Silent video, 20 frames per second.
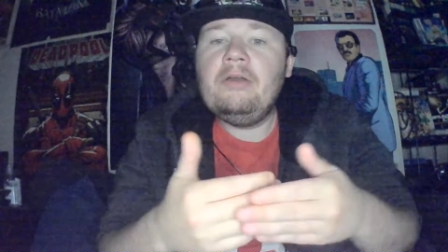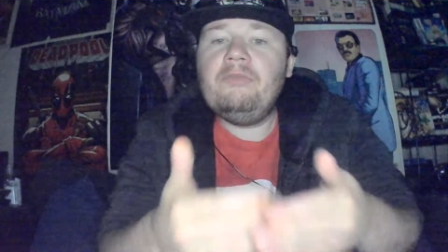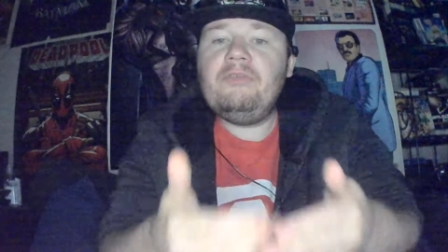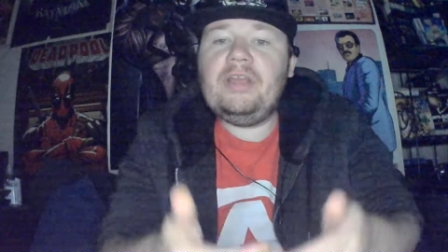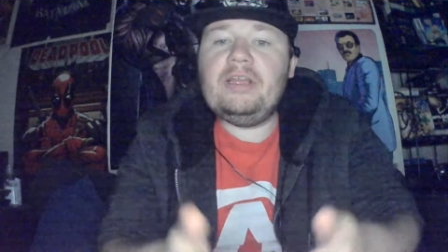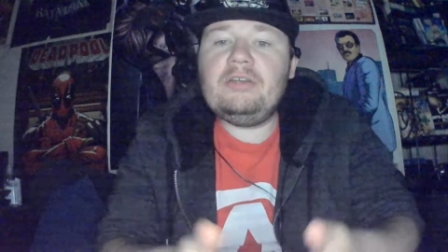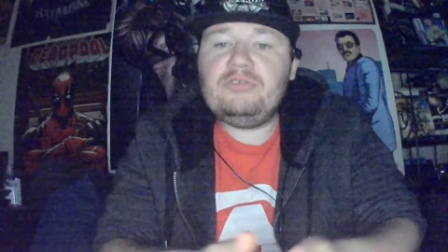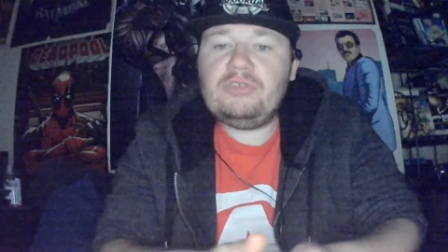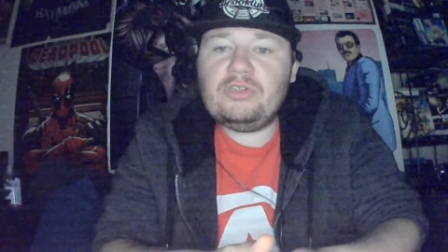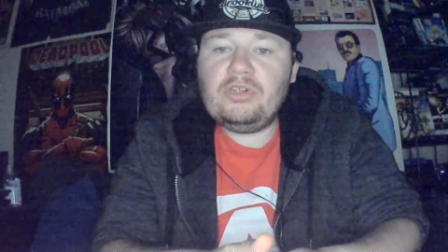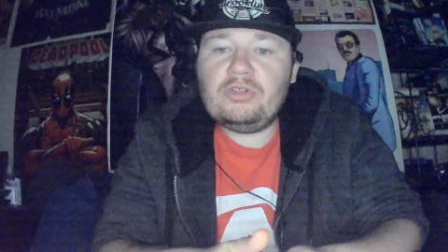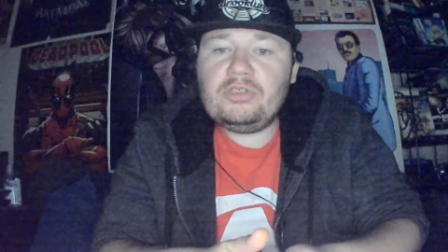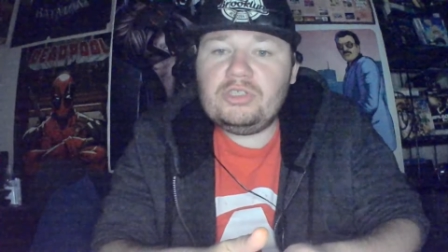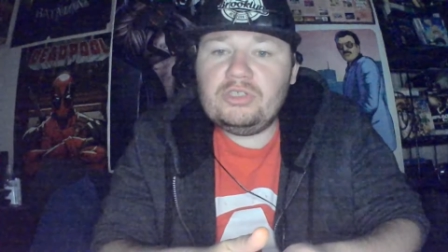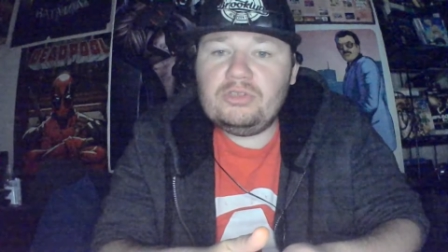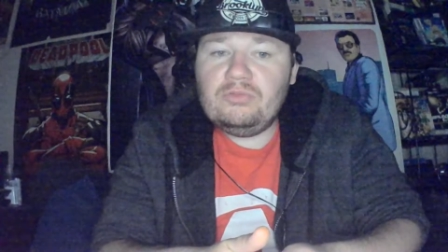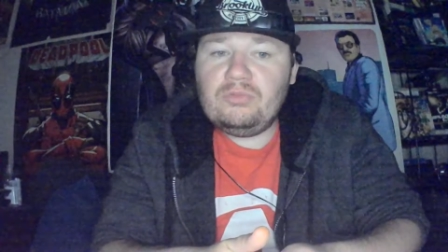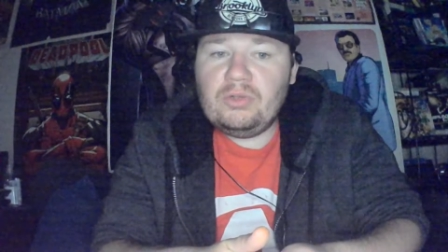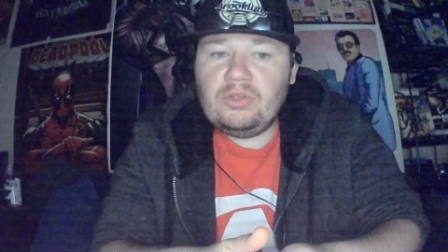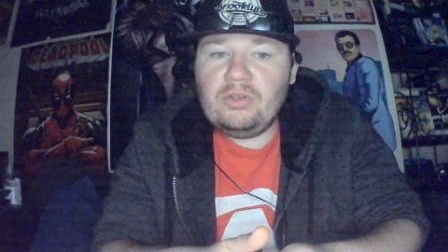The
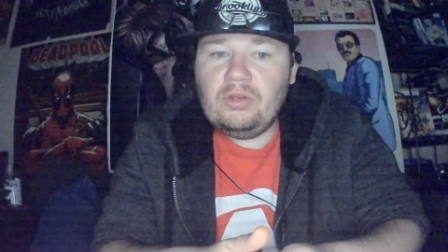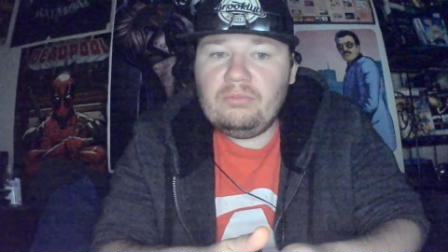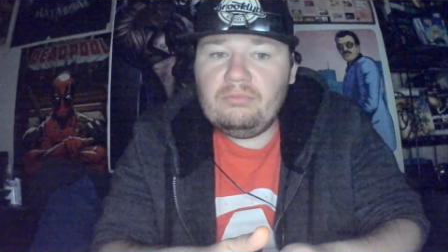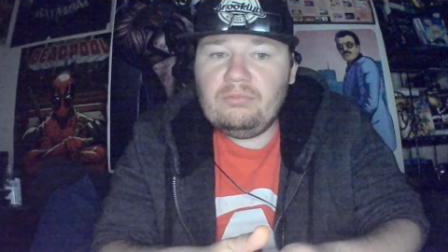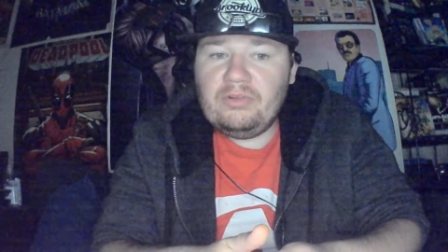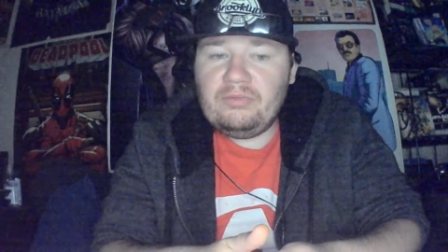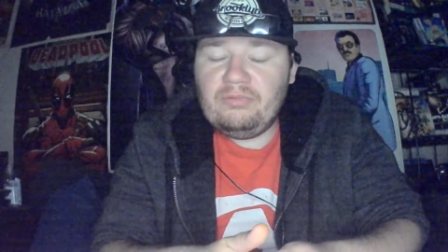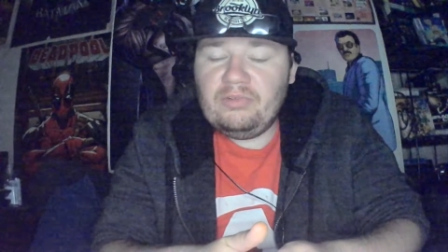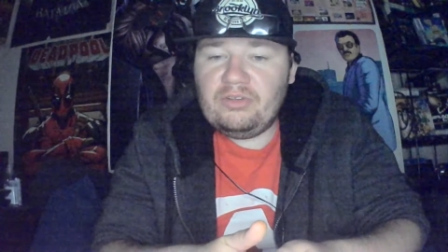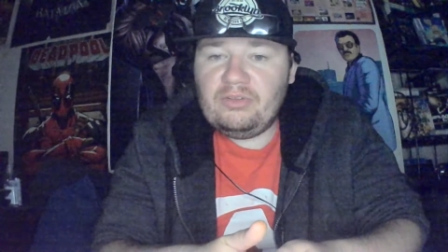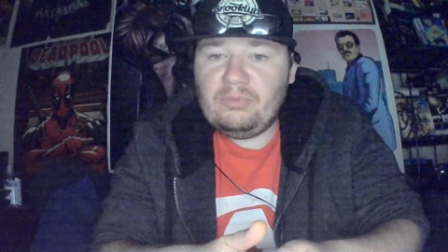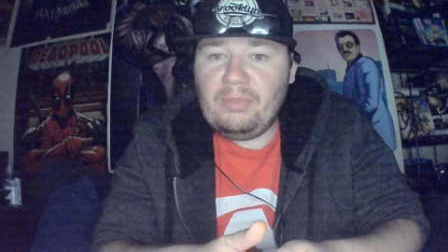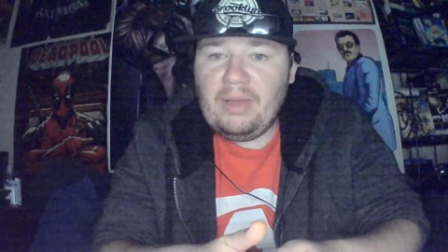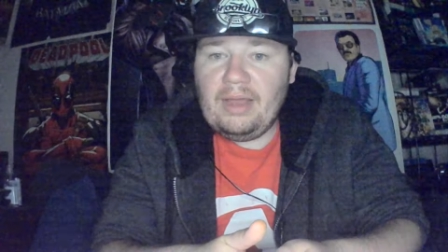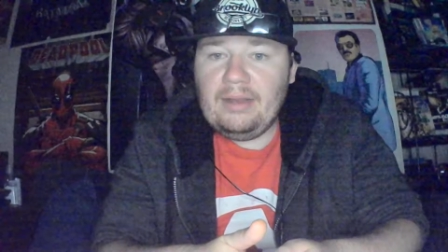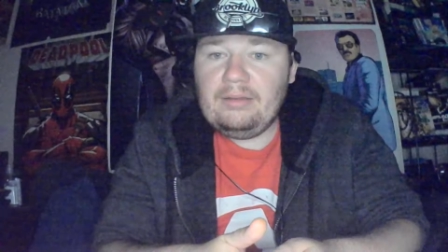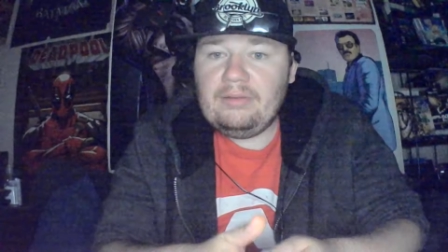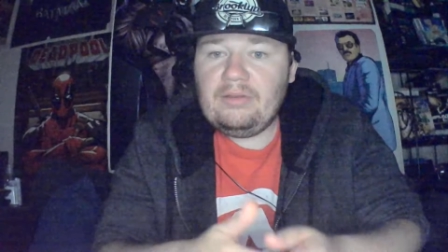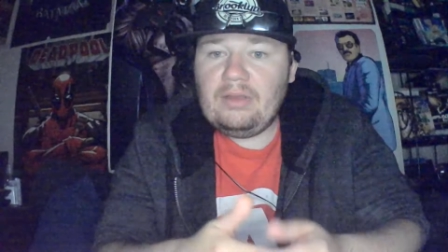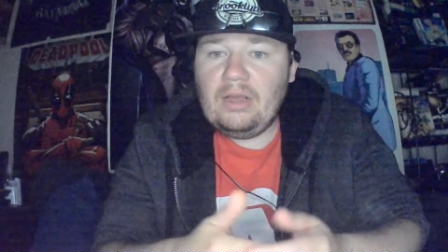introductions were done with
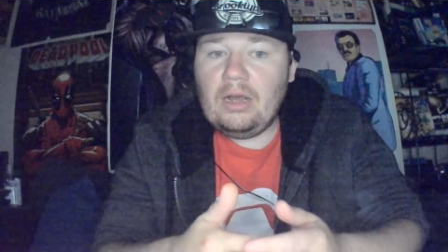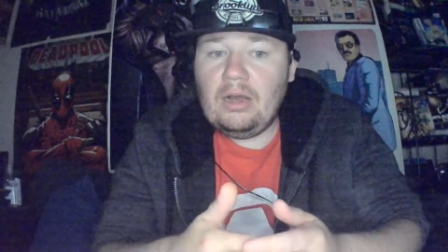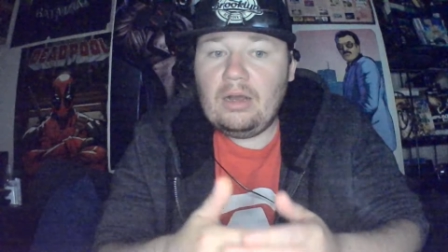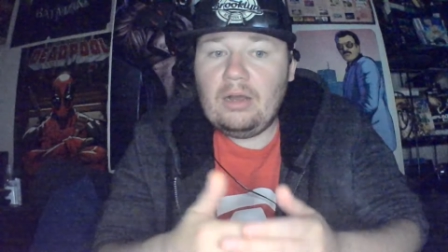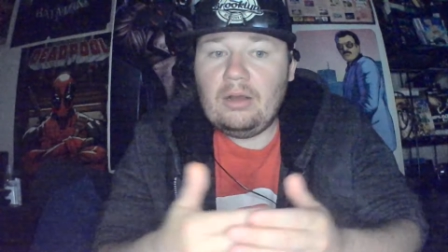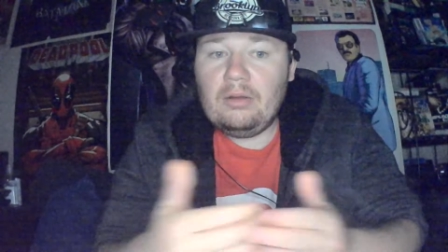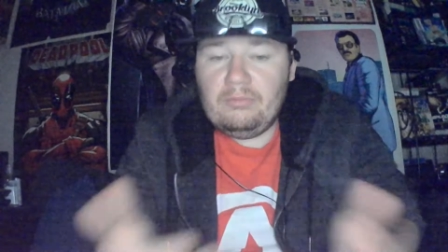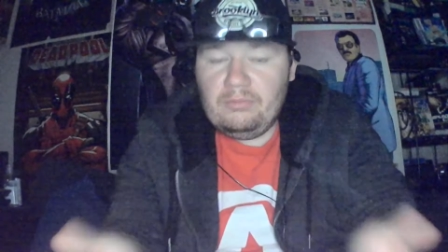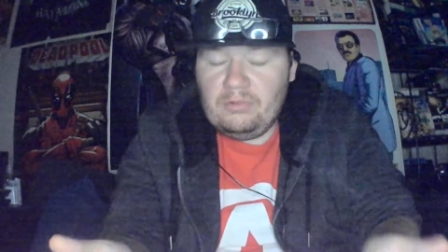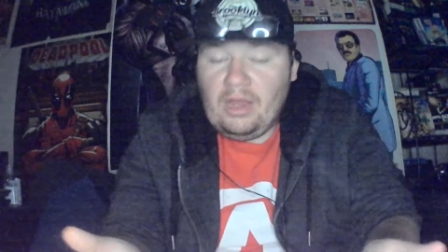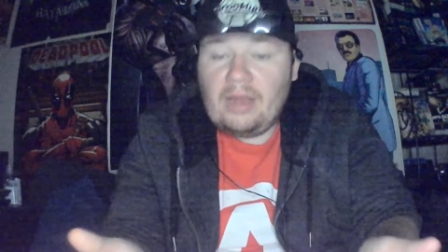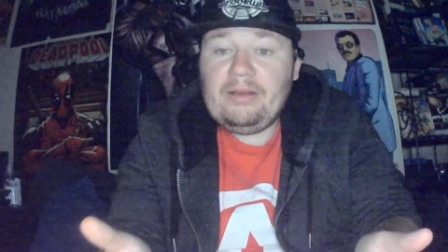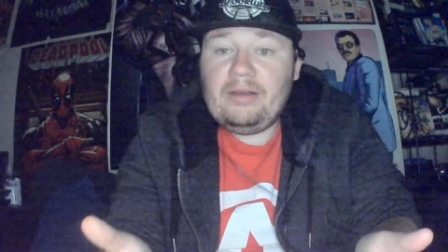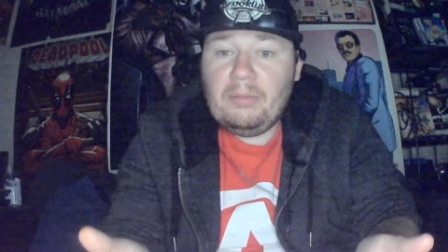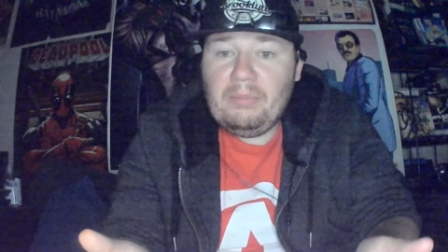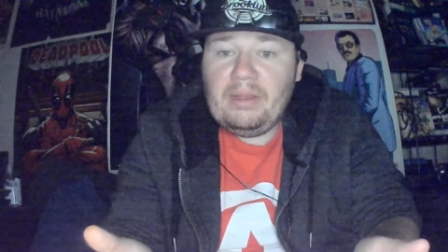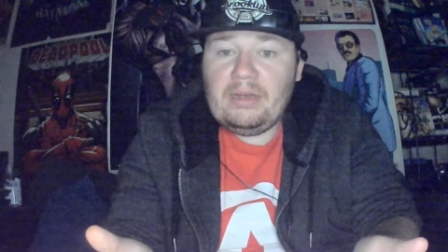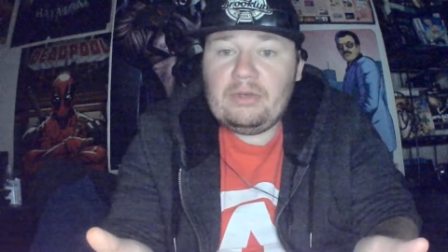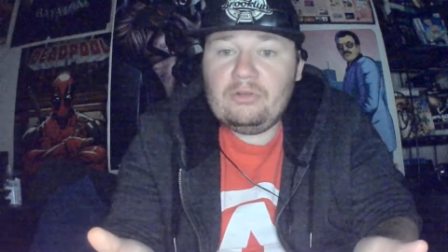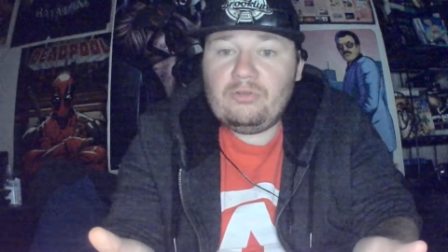respect, like
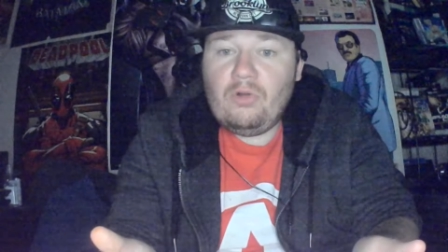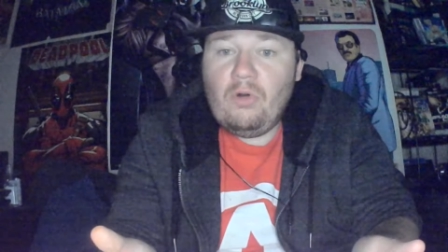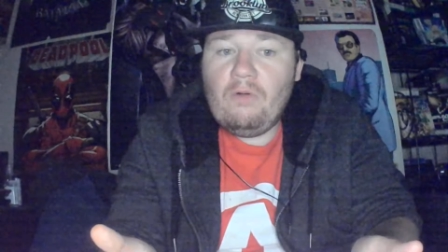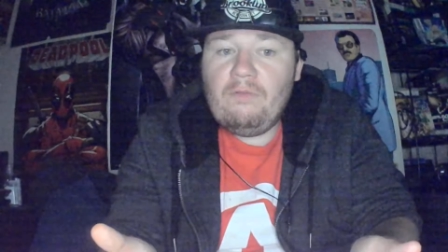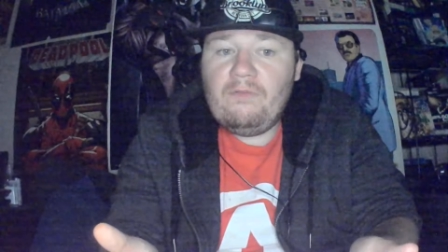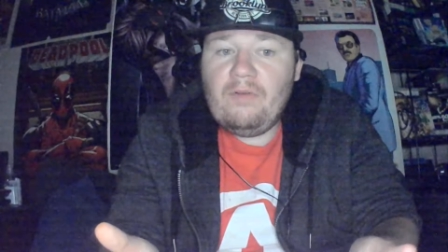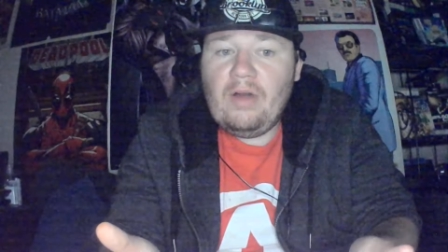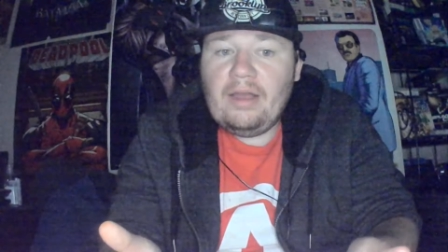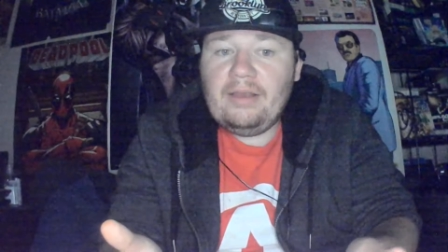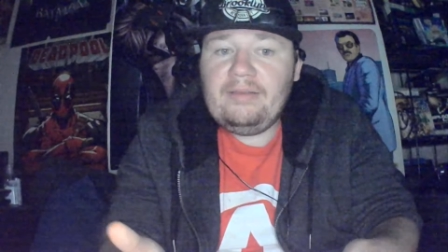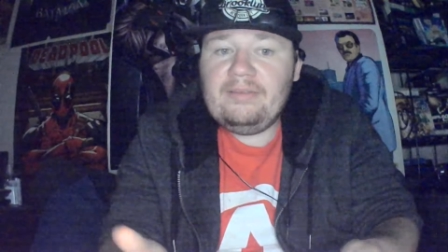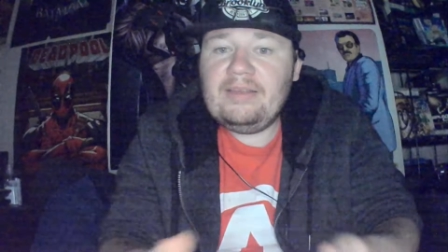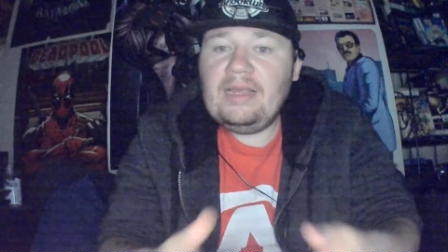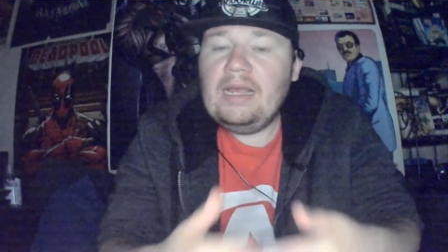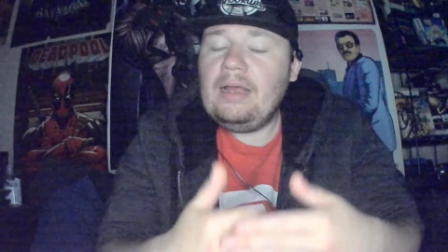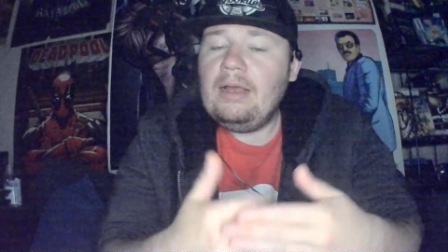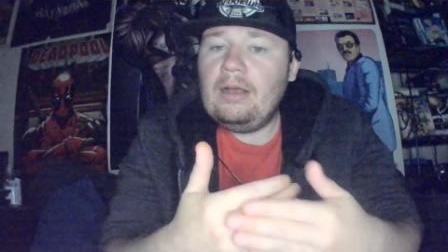a Bellator fight.